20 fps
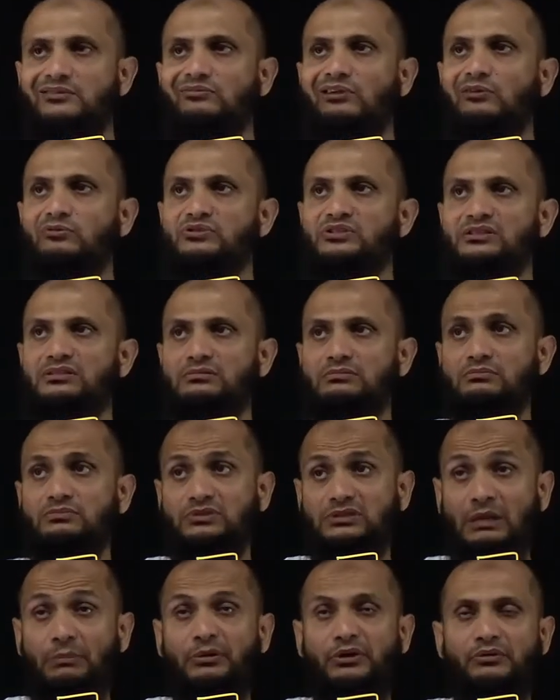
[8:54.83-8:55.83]
routes,
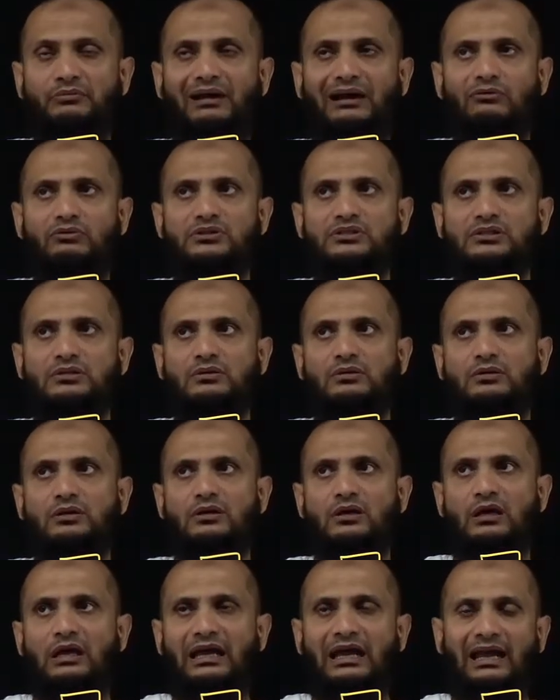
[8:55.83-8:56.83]
summary routes,
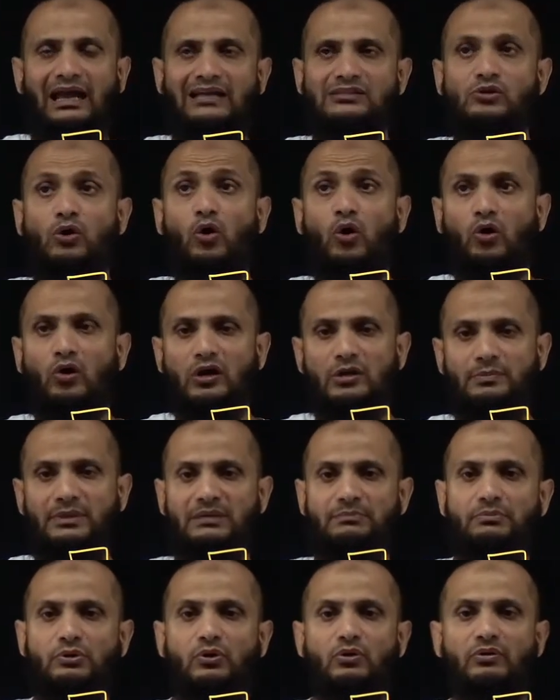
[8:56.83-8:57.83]
has already
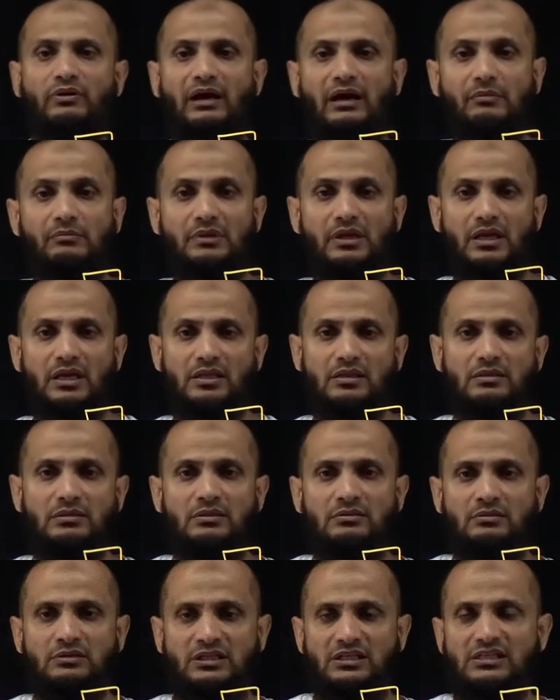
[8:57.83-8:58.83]
been programmed in
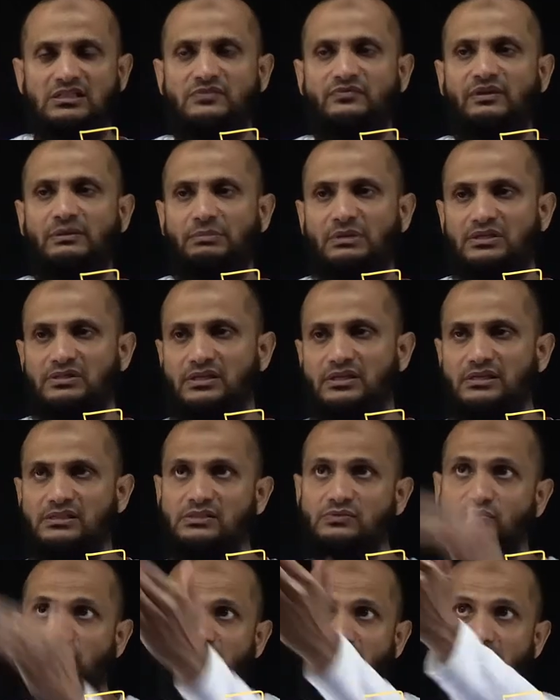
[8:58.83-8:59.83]
these
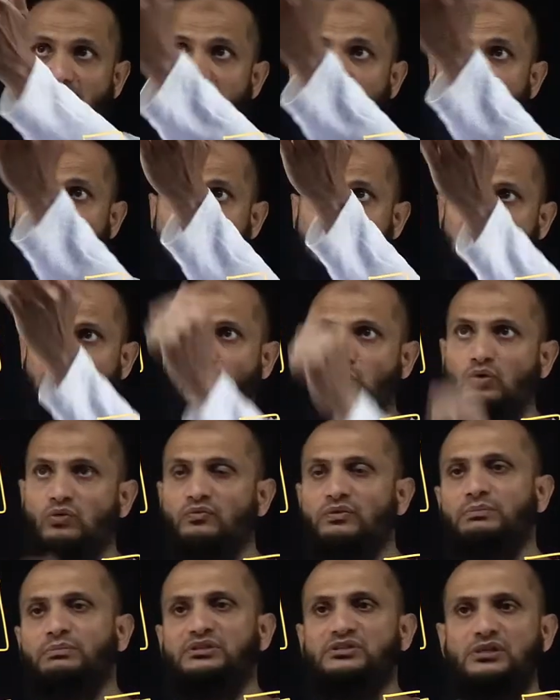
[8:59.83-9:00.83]
VPCs, which are the spoke
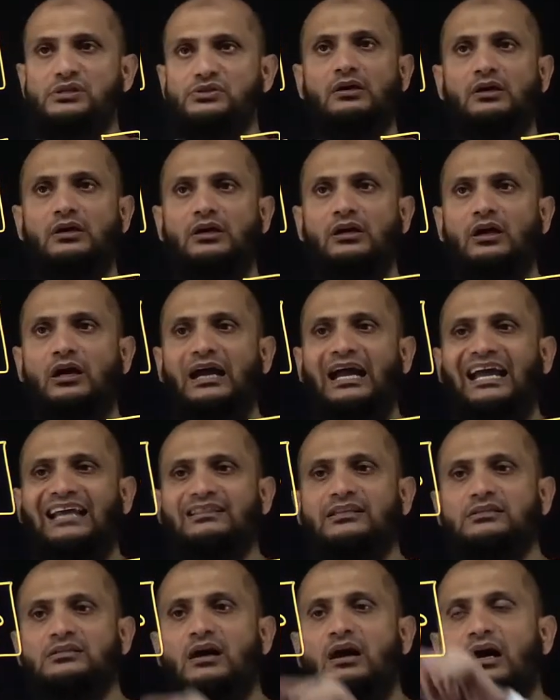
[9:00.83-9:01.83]
VPCs, at
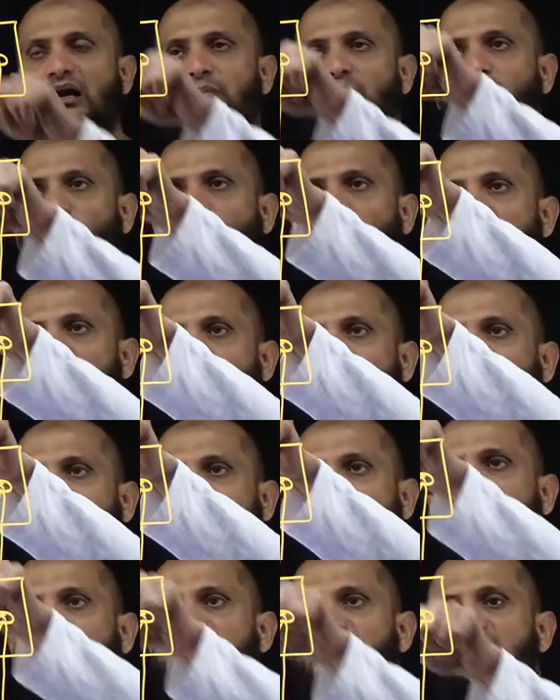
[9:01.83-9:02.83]
the time when you
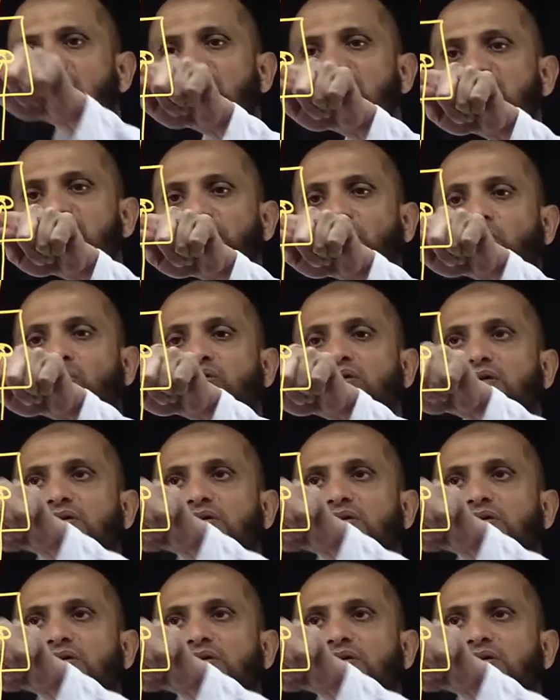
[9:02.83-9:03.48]
attach the spoke